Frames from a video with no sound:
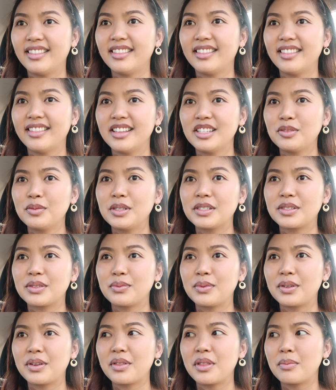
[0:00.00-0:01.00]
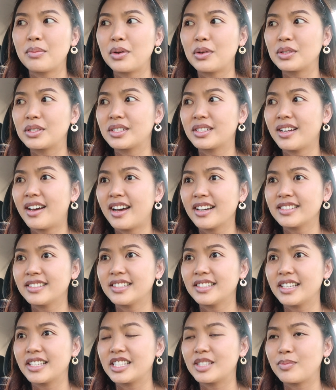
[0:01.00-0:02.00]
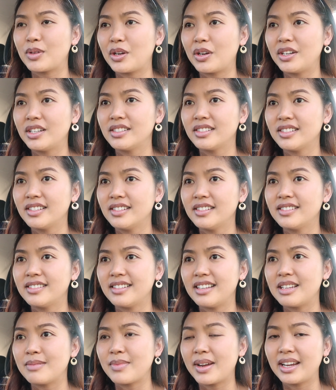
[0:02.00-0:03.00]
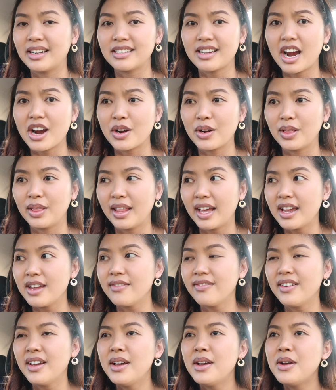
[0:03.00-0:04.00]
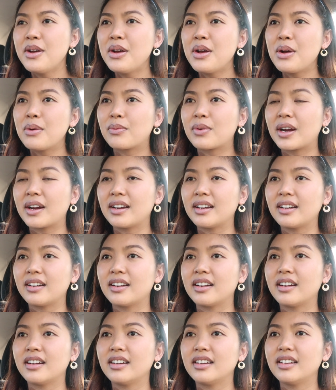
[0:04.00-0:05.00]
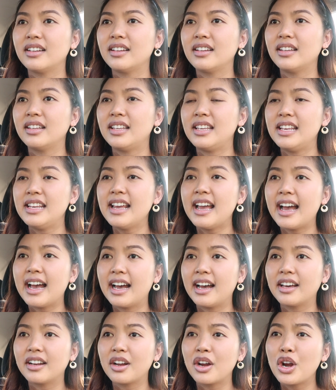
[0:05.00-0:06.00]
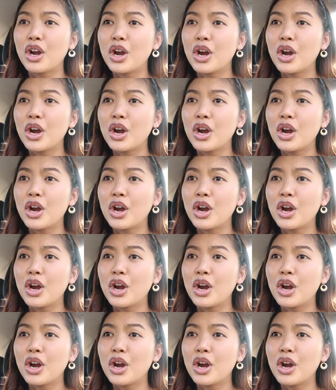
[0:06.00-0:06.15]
This was one of the most toxic experiences in my entire life, where he had